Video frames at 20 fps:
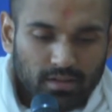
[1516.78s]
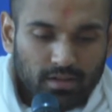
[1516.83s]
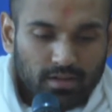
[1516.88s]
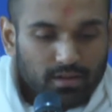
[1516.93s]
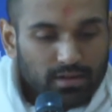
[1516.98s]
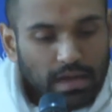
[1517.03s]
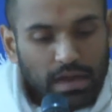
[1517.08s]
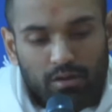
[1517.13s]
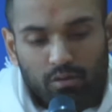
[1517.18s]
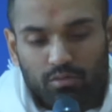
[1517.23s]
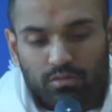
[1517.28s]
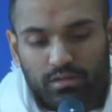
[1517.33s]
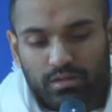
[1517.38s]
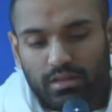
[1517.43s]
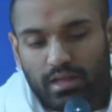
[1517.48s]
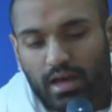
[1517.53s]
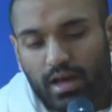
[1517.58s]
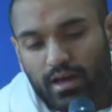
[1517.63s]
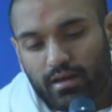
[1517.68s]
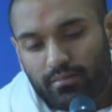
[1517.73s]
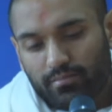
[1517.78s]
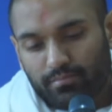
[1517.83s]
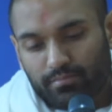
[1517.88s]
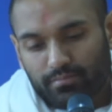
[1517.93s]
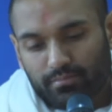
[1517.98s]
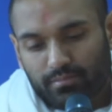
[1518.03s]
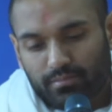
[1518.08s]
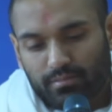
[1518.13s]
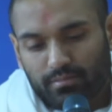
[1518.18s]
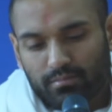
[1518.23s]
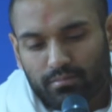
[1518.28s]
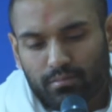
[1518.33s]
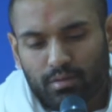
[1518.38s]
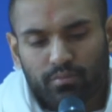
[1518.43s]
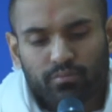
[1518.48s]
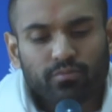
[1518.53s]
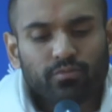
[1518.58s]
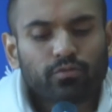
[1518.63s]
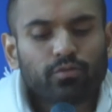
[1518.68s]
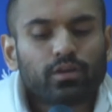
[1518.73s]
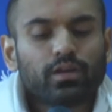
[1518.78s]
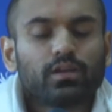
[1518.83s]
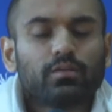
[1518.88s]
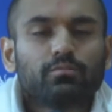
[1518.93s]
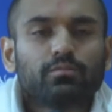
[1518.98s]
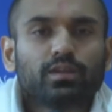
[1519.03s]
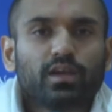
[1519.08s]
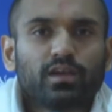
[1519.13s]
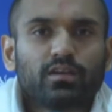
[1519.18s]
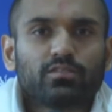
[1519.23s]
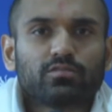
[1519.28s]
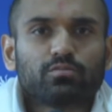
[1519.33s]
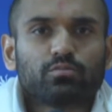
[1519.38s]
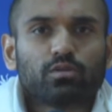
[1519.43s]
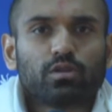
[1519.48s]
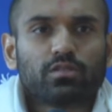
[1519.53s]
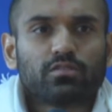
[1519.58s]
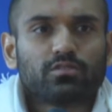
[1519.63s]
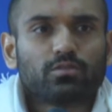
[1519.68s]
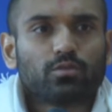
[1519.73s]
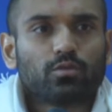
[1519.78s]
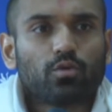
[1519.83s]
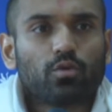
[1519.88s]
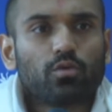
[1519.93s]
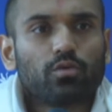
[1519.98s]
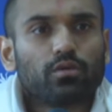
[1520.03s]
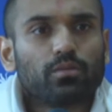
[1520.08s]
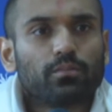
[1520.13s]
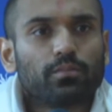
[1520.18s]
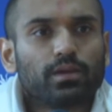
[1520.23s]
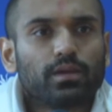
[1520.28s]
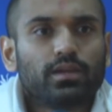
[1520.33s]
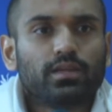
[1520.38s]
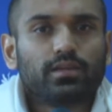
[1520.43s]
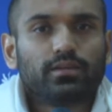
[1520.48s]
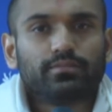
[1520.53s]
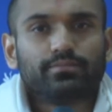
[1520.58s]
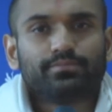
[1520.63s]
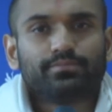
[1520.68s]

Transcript: Not only that, but freedom to express our own opinion.